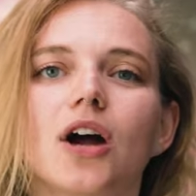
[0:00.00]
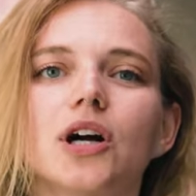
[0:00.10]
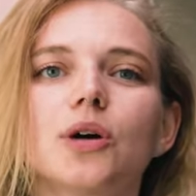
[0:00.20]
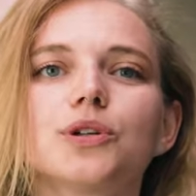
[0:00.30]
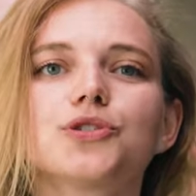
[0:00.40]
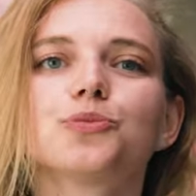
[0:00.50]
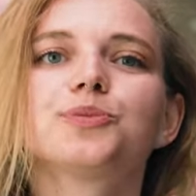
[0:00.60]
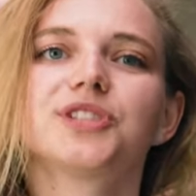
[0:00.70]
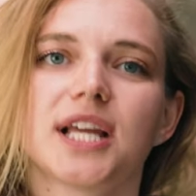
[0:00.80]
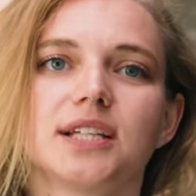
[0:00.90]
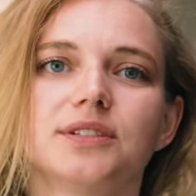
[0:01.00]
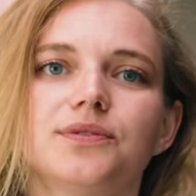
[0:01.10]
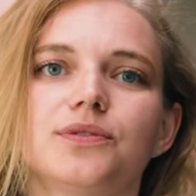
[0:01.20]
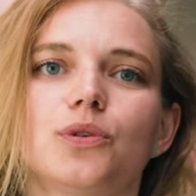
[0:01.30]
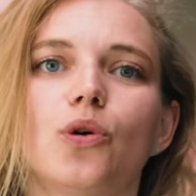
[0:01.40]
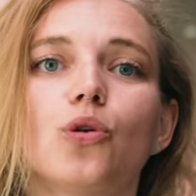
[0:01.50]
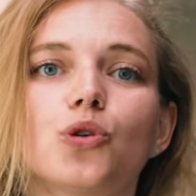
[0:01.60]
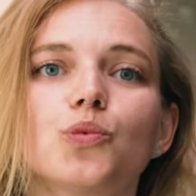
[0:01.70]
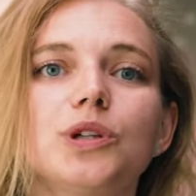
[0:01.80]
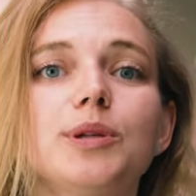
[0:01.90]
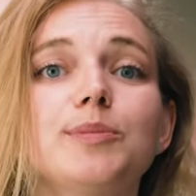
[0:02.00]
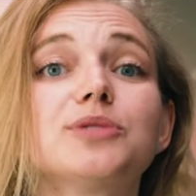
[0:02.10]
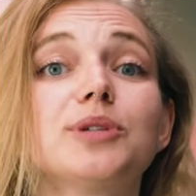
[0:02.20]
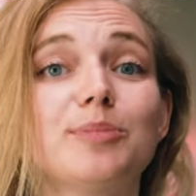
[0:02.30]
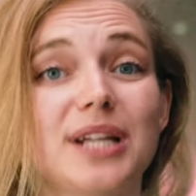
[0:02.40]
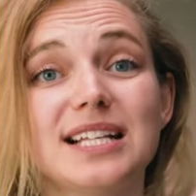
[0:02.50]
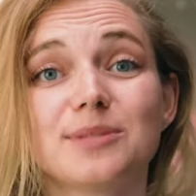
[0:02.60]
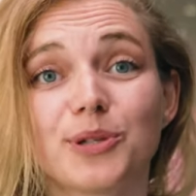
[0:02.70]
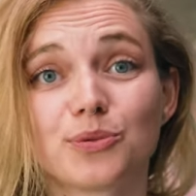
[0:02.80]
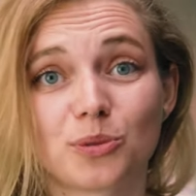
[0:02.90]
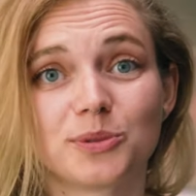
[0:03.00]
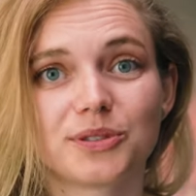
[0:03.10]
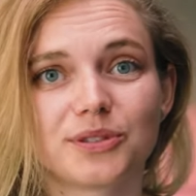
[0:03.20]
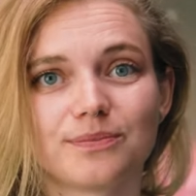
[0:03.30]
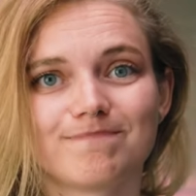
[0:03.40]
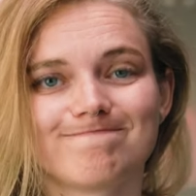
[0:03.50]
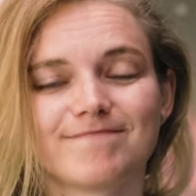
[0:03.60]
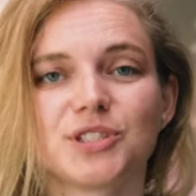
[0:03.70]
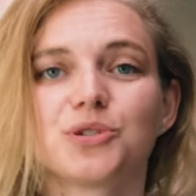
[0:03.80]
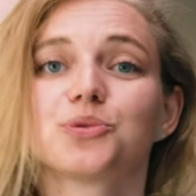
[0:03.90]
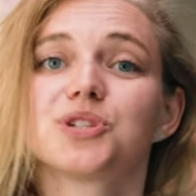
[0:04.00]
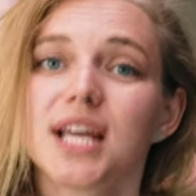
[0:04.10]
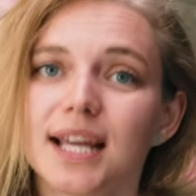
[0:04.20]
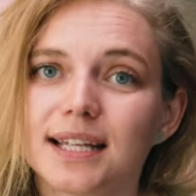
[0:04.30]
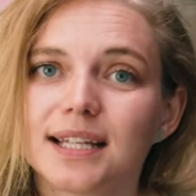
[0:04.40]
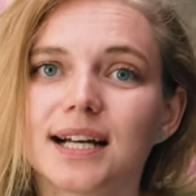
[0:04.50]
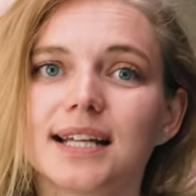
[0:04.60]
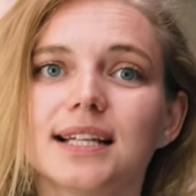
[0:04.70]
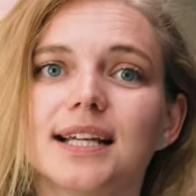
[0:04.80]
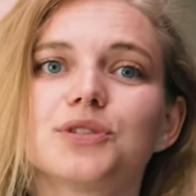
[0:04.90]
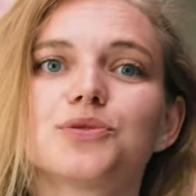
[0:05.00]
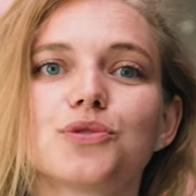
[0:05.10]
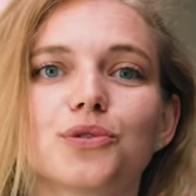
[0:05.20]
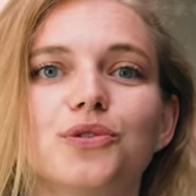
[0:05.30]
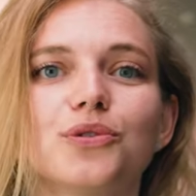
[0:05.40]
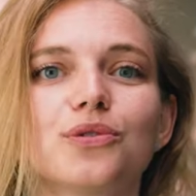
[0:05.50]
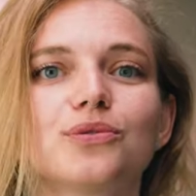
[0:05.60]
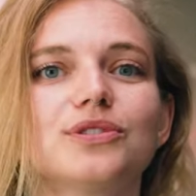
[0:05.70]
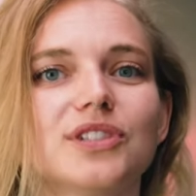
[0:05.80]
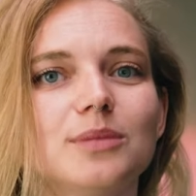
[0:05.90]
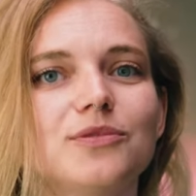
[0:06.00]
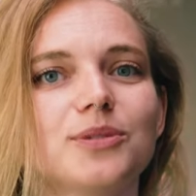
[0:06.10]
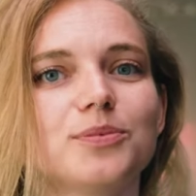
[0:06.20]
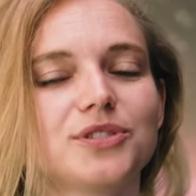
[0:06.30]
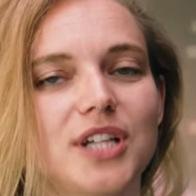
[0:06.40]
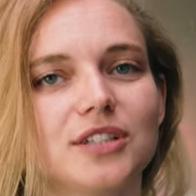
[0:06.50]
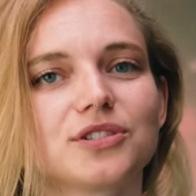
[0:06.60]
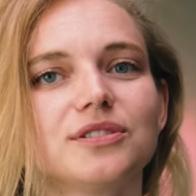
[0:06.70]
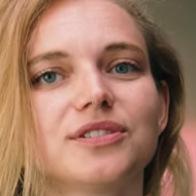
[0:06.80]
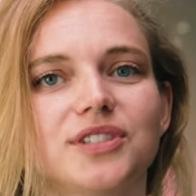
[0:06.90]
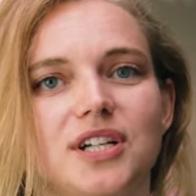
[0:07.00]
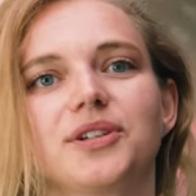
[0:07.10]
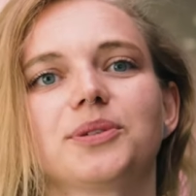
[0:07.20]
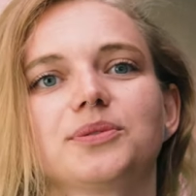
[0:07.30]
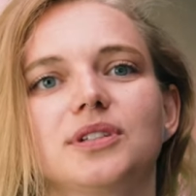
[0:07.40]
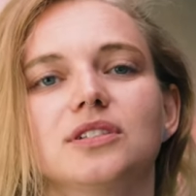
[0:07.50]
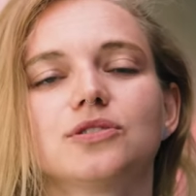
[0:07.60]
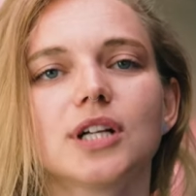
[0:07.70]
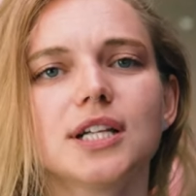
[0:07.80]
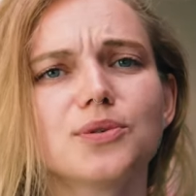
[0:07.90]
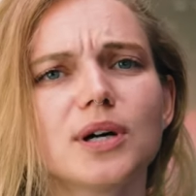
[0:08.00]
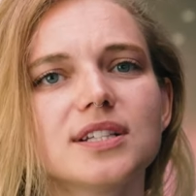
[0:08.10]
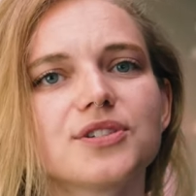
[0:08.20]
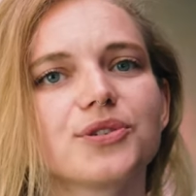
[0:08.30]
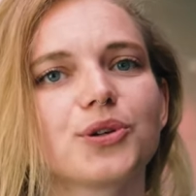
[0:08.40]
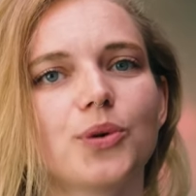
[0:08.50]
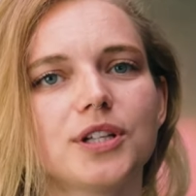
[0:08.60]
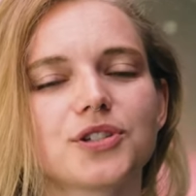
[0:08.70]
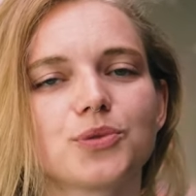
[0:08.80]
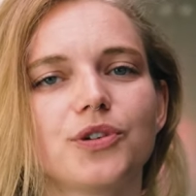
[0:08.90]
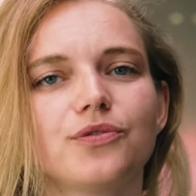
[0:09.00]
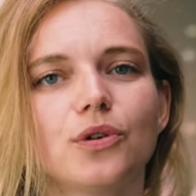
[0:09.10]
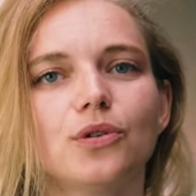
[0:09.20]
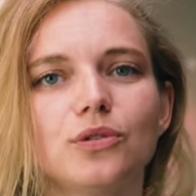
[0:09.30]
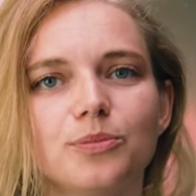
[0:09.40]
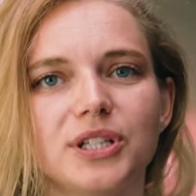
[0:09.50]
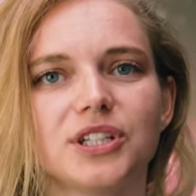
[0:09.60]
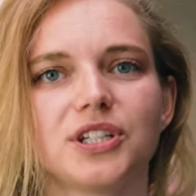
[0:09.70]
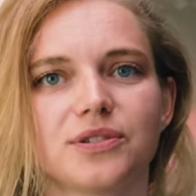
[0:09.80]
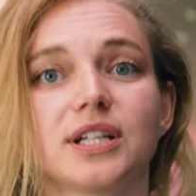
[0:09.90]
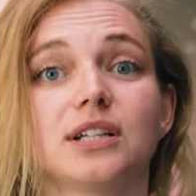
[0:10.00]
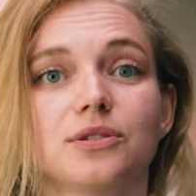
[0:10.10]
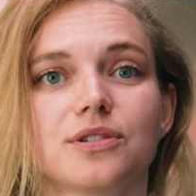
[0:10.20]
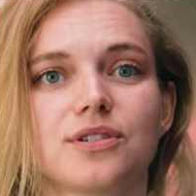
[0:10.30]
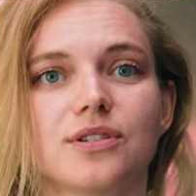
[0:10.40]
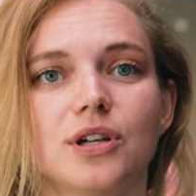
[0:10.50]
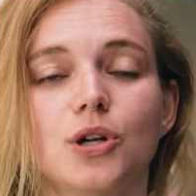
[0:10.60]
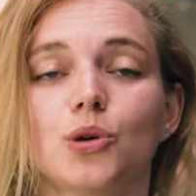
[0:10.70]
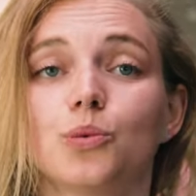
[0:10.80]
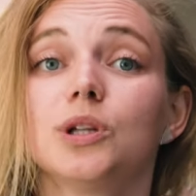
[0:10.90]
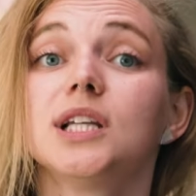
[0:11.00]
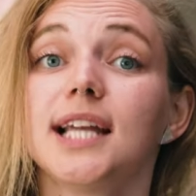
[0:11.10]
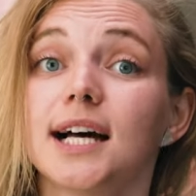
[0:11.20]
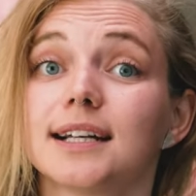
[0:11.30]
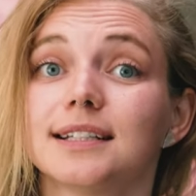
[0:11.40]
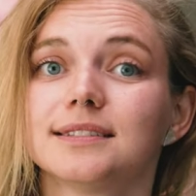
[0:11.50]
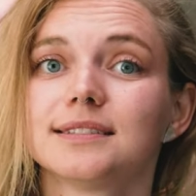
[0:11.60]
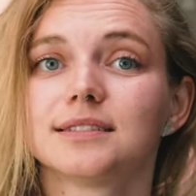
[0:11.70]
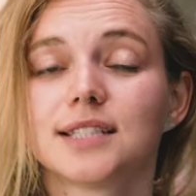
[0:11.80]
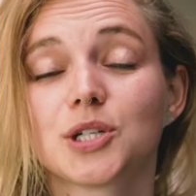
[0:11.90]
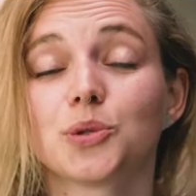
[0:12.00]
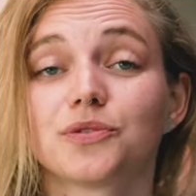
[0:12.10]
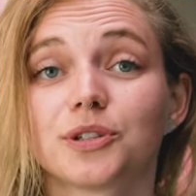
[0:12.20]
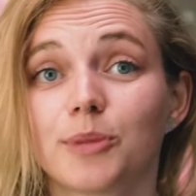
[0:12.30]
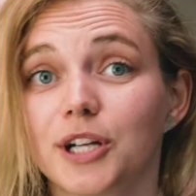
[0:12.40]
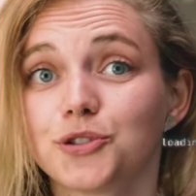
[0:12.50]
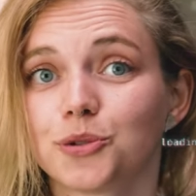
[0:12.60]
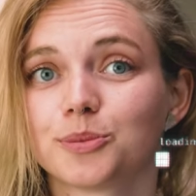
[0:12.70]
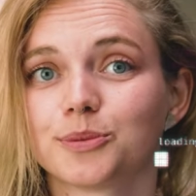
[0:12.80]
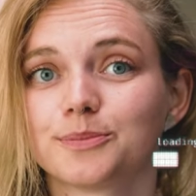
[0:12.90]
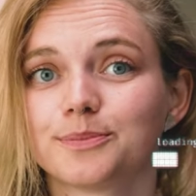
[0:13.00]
Are our jobs safe, or will we be replaced by robots? Today, I'd like to talk you through some of the potential scenarios and try to answer the question we've all been hearing a lot. Will AI take over my job?